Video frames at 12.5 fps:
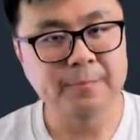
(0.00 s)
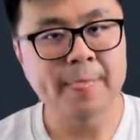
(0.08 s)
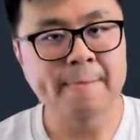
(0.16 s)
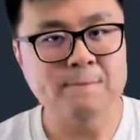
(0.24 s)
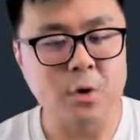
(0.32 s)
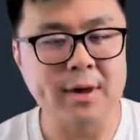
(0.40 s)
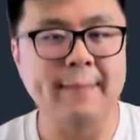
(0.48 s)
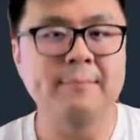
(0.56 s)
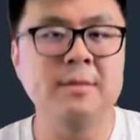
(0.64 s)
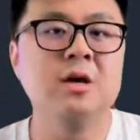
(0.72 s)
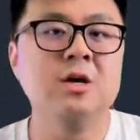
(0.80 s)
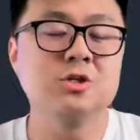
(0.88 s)
Okay,
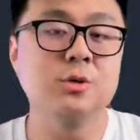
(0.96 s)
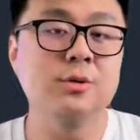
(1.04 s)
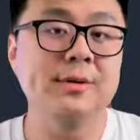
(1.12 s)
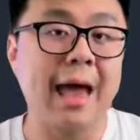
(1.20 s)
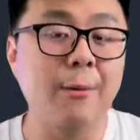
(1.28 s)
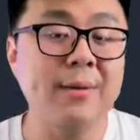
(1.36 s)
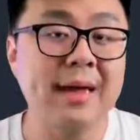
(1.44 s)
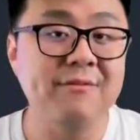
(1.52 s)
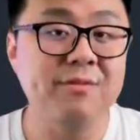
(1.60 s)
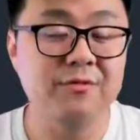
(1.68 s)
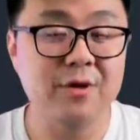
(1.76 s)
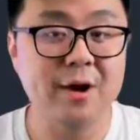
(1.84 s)
so now we have
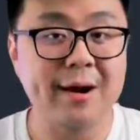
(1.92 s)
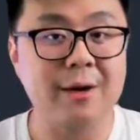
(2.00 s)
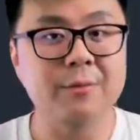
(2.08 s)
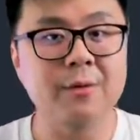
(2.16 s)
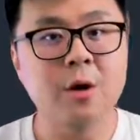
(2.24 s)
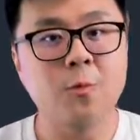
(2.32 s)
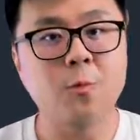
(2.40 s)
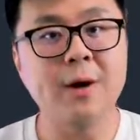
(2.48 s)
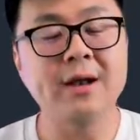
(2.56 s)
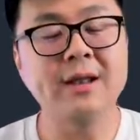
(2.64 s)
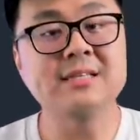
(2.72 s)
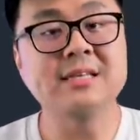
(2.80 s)
to figure out
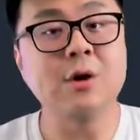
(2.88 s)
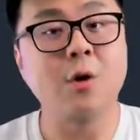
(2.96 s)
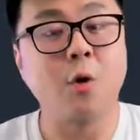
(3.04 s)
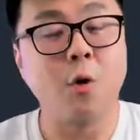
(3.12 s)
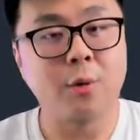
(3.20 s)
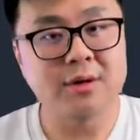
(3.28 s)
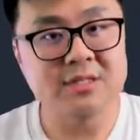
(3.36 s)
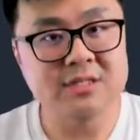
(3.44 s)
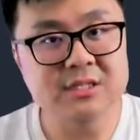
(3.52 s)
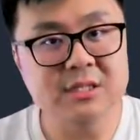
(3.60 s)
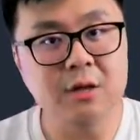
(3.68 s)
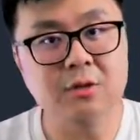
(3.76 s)
what is the
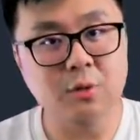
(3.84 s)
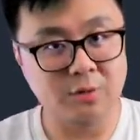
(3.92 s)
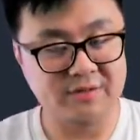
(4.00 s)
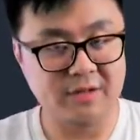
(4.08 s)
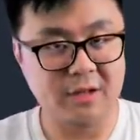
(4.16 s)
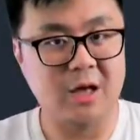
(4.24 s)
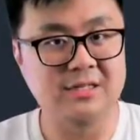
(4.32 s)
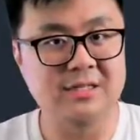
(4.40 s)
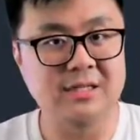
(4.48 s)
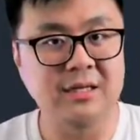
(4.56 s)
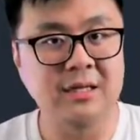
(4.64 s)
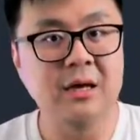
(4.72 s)
horizontal
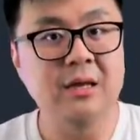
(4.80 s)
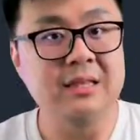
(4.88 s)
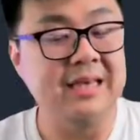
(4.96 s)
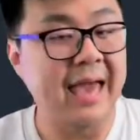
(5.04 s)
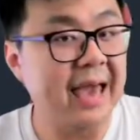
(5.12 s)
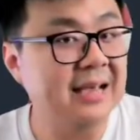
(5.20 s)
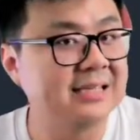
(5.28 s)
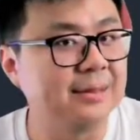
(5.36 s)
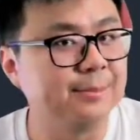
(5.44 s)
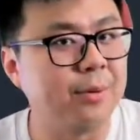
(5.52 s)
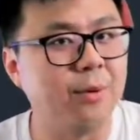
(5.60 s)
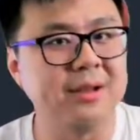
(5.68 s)
velocity, the x
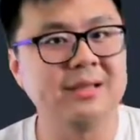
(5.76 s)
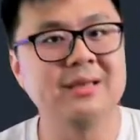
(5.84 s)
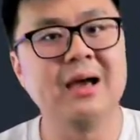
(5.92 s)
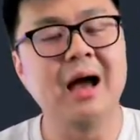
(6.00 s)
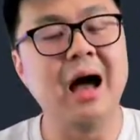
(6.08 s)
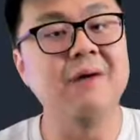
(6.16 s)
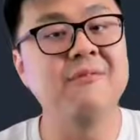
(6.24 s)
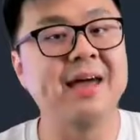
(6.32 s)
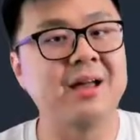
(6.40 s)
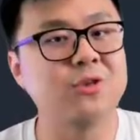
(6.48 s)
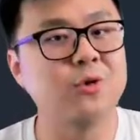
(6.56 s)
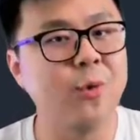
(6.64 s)
component of
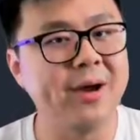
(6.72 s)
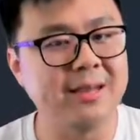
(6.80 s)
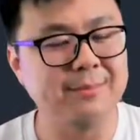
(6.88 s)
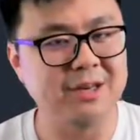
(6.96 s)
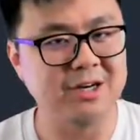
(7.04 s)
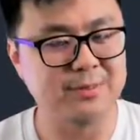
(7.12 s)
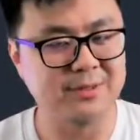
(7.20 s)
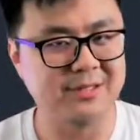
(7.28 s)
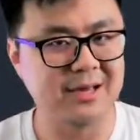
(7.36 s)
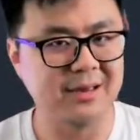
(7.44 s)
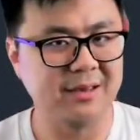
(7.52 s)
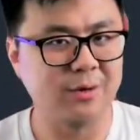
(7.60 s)
that 20 meters per
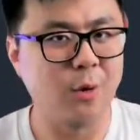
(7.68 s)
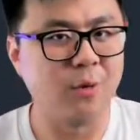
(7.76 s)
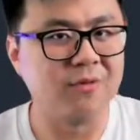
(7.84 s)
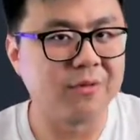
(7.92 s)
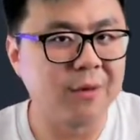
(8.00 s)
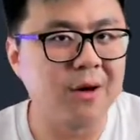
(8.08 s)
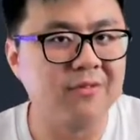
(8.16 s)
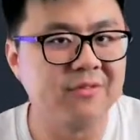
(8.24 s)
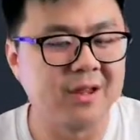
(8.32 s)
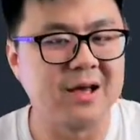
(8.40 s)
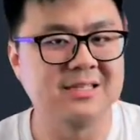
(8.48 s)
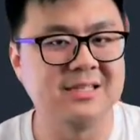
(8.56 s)
second overall
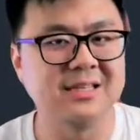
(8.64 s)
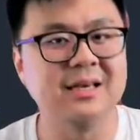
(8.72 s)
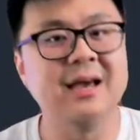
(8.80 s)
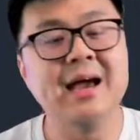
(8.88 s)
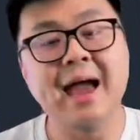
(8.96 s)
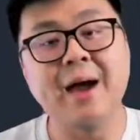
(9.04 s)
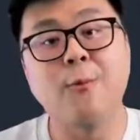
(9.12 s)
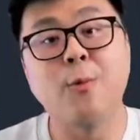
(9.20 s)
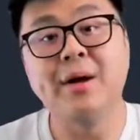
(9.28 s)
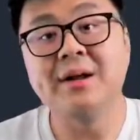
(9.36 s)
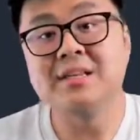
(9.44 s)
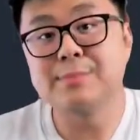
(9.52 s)
velocity, and
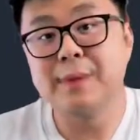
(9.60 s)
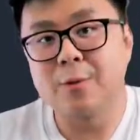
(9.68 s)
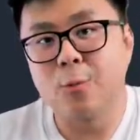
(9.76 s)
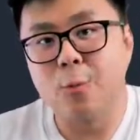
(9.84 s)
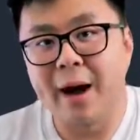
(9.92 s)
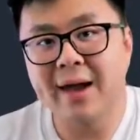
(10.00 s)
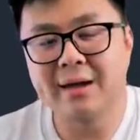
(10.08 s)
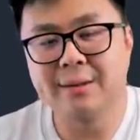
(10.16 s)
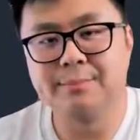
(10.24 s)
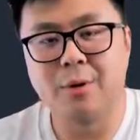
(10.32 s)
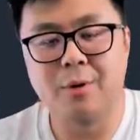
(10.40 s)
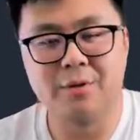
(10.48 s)
what is my y
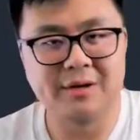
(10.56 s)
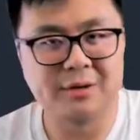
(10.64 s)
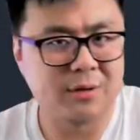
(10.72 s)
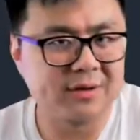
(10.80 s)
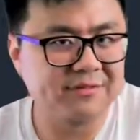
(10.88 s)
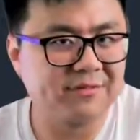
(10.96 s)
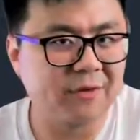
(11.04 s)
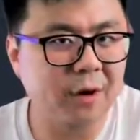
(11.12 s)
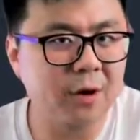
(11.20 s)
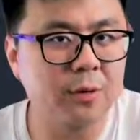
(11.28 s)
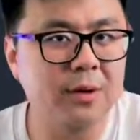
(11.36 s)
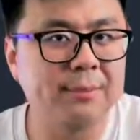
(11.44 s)
component or the
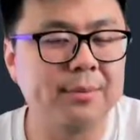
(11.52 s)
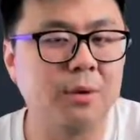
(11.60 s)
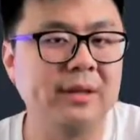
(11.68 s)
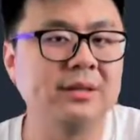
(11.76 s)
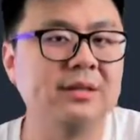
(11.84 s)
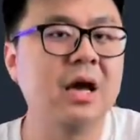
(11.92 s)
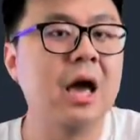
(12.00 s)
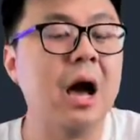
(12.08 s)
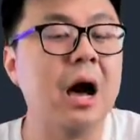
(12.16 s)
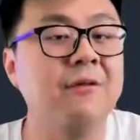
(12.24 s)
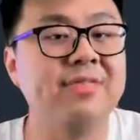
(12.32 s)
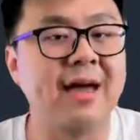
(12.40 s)
vertical component
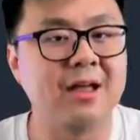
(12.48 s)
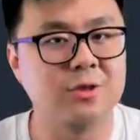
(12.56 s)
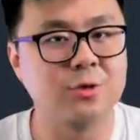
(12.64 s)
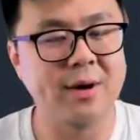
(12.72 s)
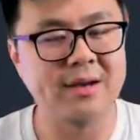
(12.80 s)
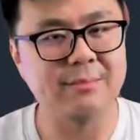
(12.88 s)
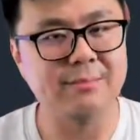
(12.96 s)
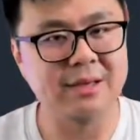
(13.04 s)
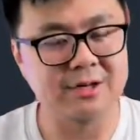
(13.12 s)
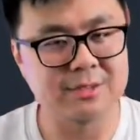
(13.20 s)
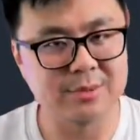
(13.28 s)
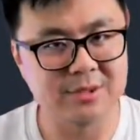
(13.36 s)
of that 20
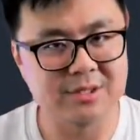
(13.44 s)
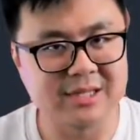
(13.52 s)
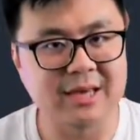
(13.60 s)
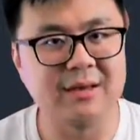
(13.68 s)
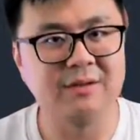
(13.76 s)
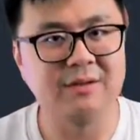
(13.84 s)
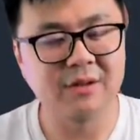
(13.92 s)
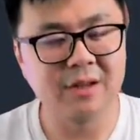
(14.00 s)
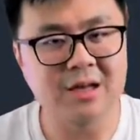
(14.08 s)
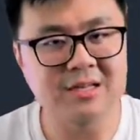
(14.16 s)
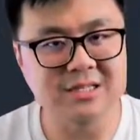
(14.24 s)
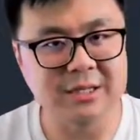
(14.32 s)
meters per second
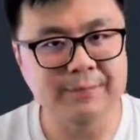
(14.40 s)
velocity.